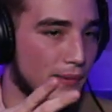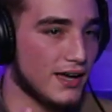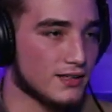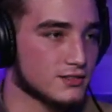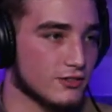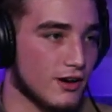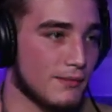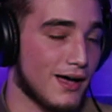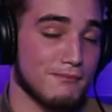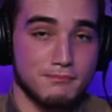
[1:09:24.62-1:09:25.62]
my my
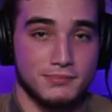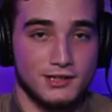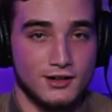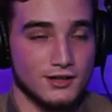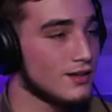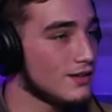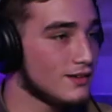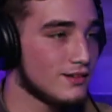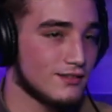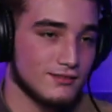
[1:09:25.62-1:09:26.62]
Instagram app plug
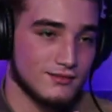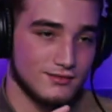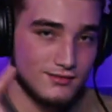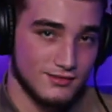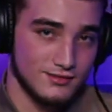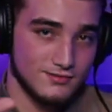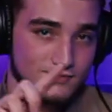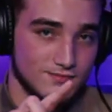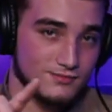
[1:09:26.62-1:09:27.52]
JHD.